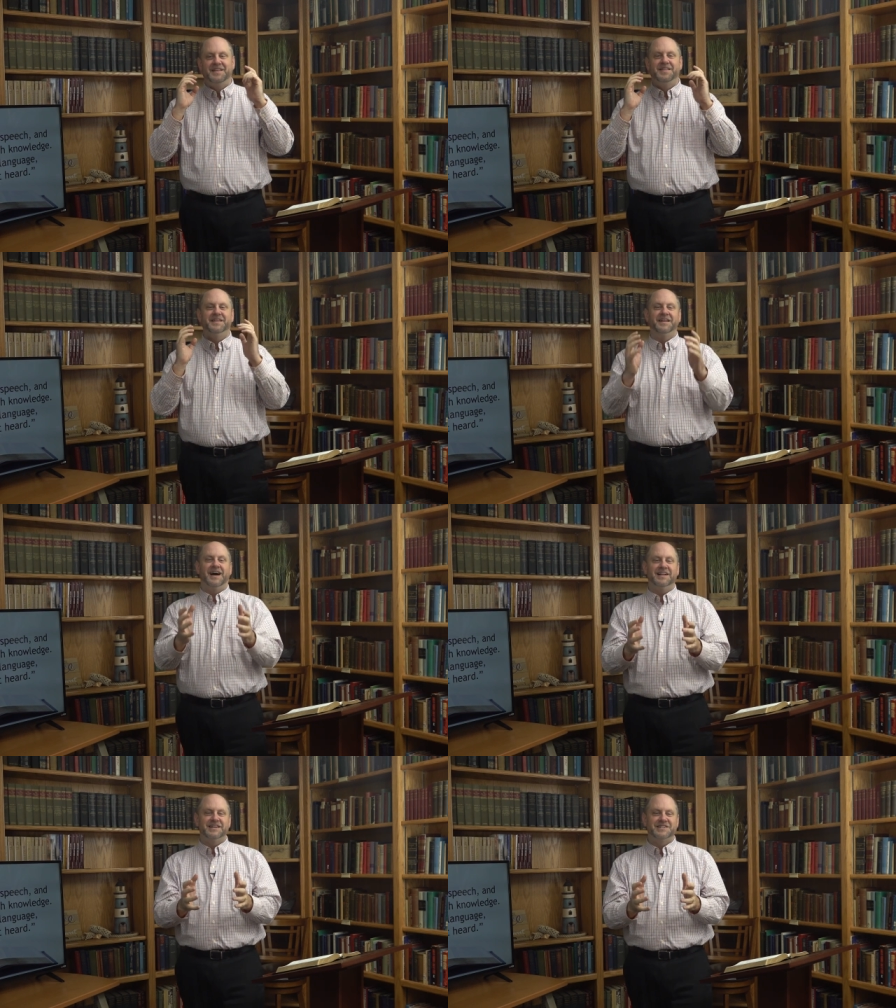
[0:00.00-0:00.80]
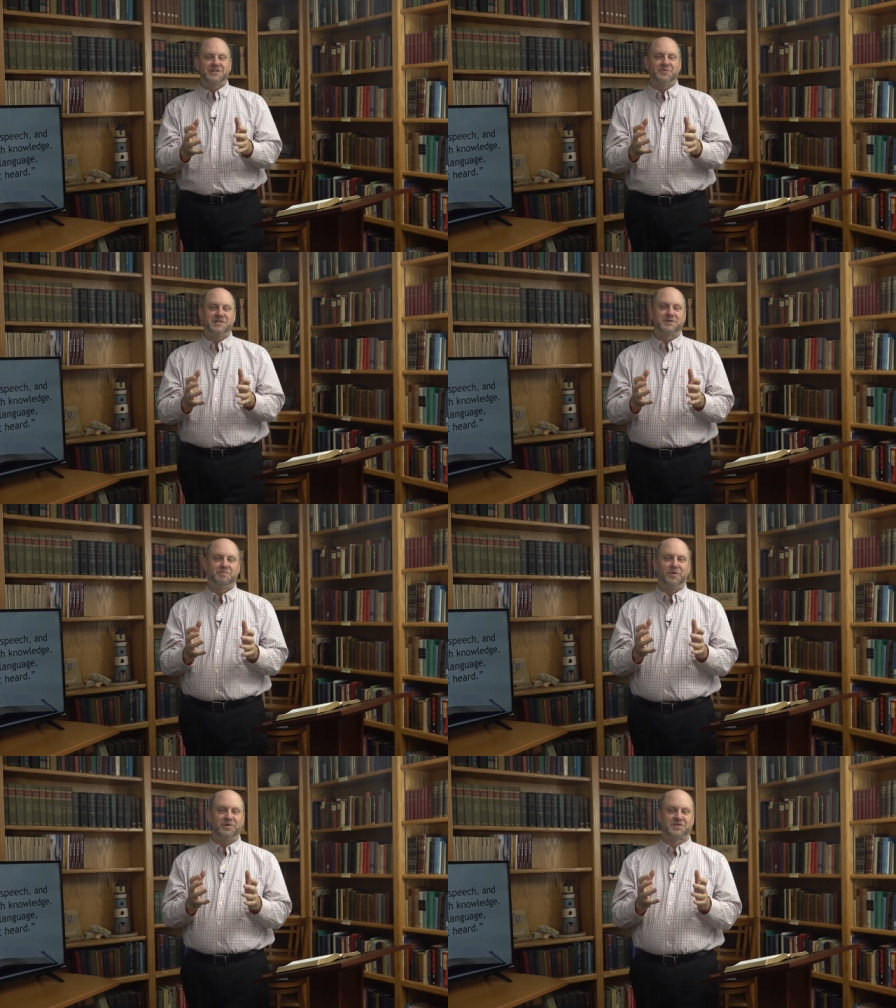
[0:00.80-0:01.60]
The knowledge
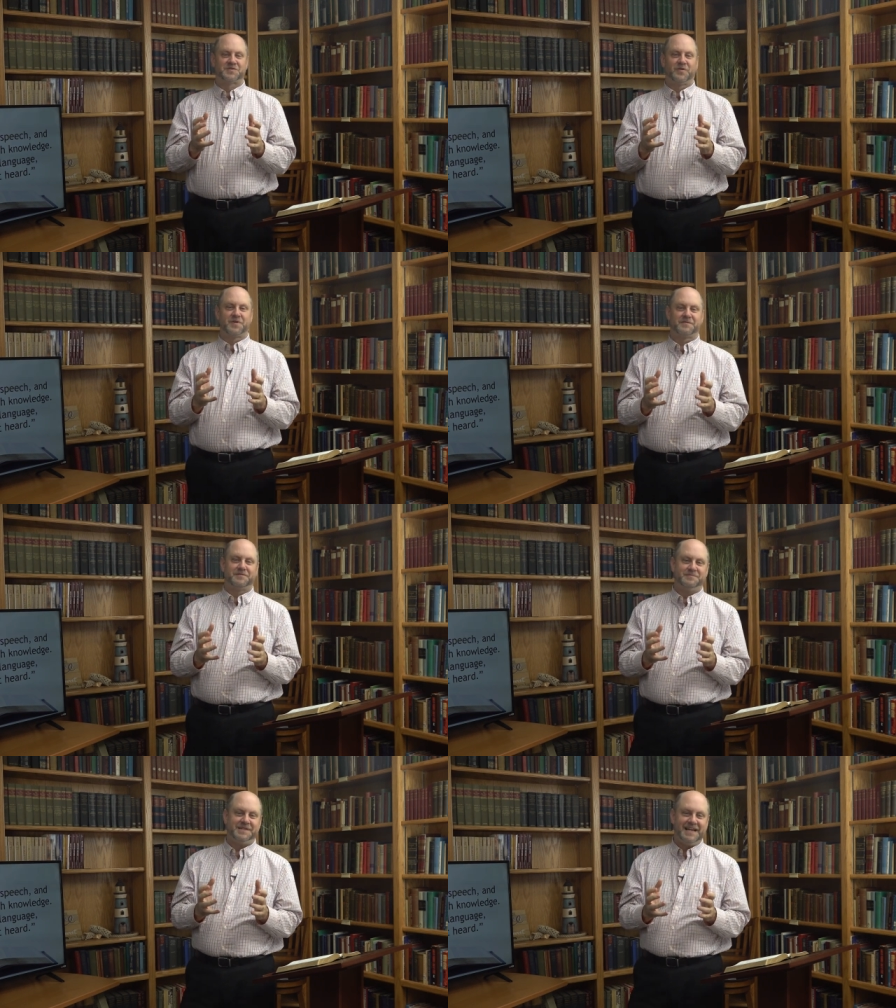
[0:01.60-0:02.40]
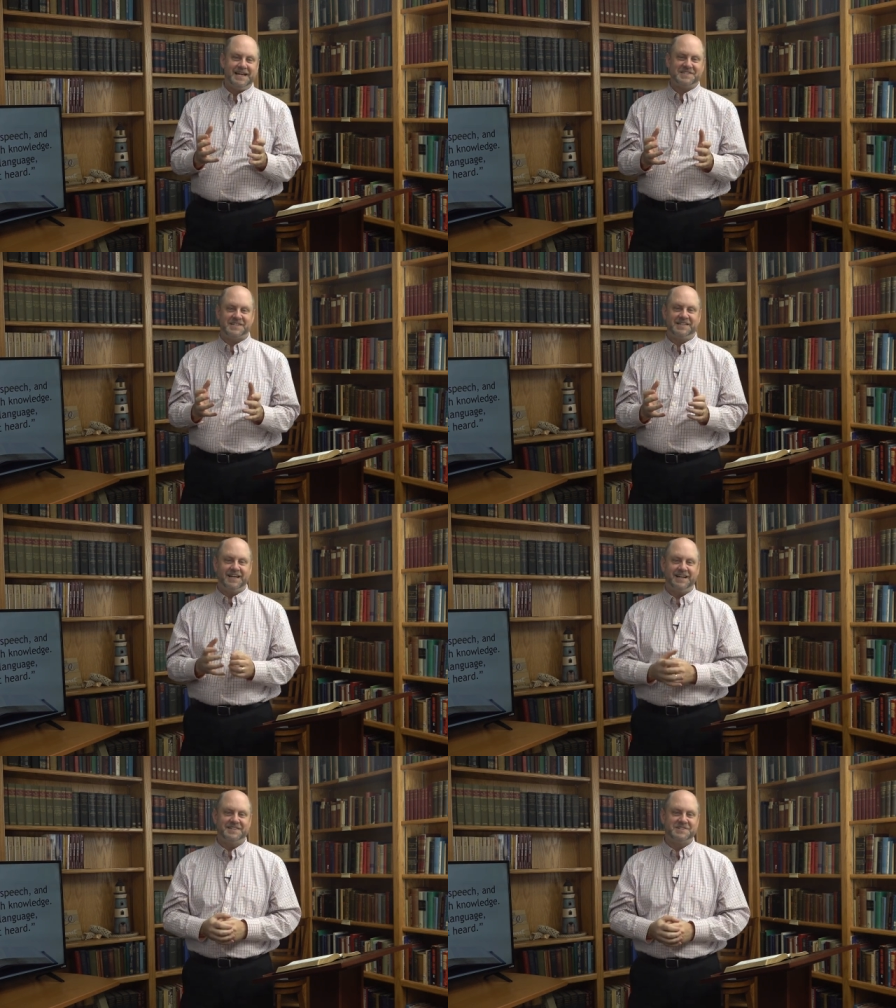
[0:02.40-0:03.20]
which pours forth from days and
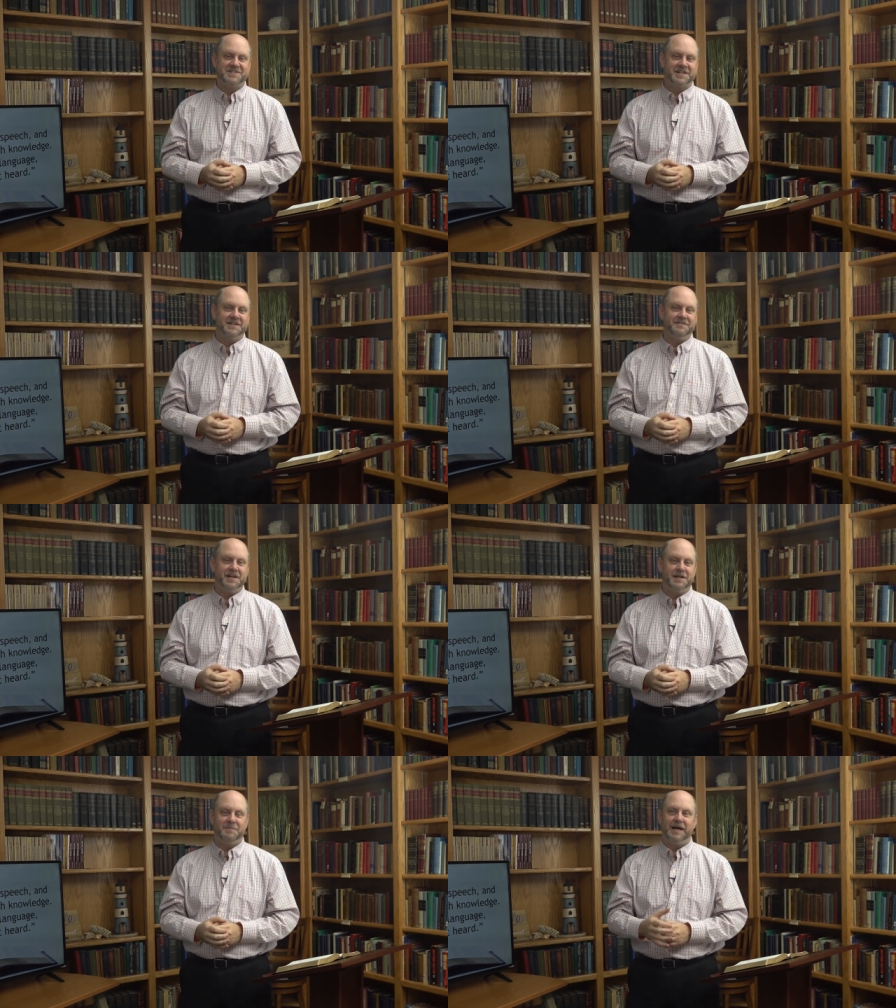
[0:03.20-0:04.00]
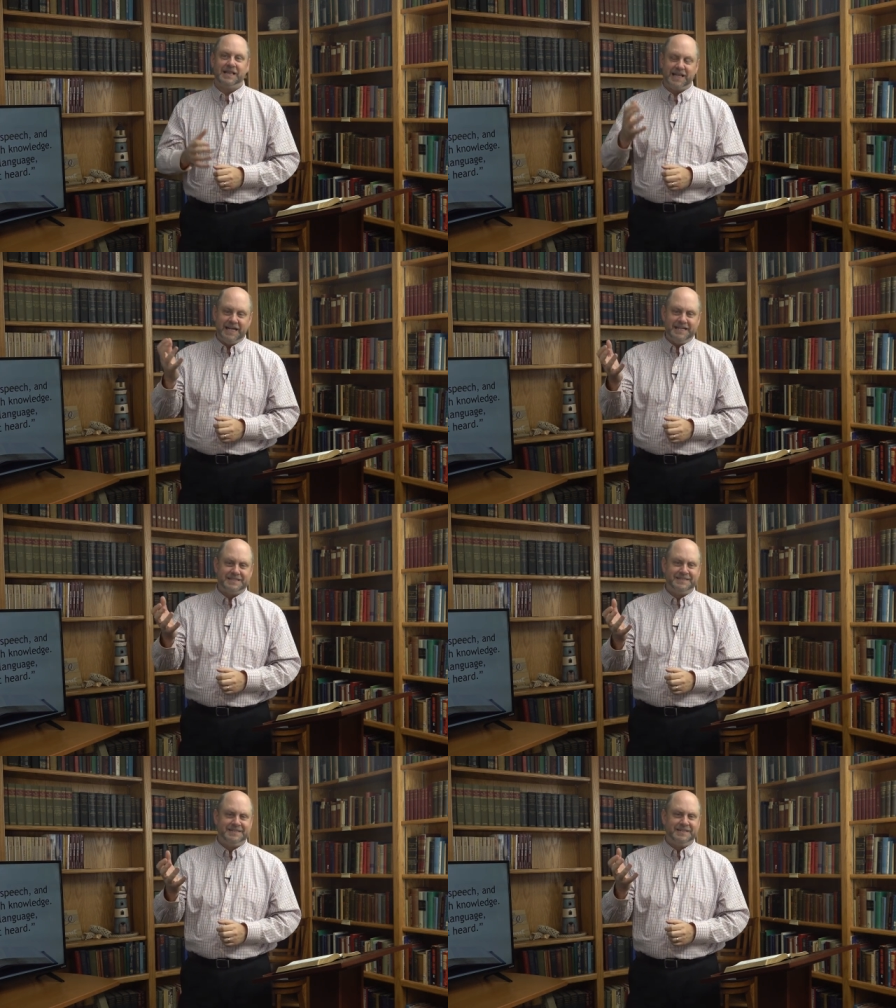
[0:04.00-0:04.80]
nights is conveyed by
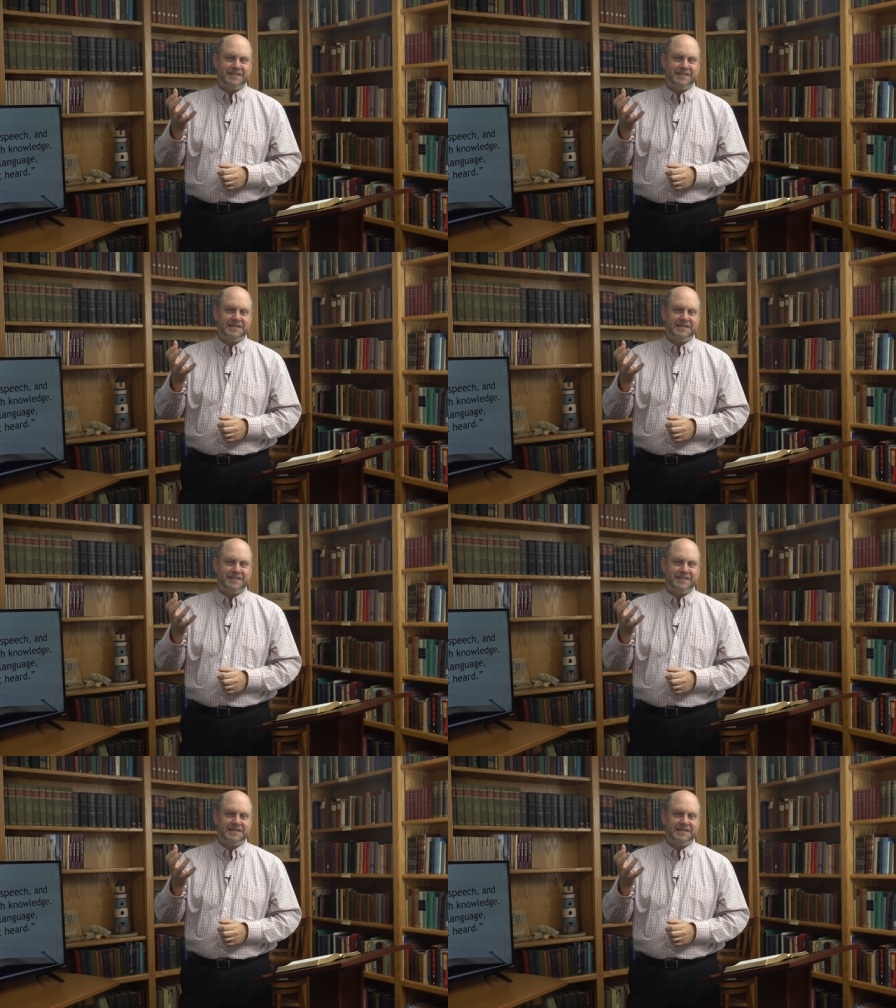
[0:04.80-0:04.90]
light,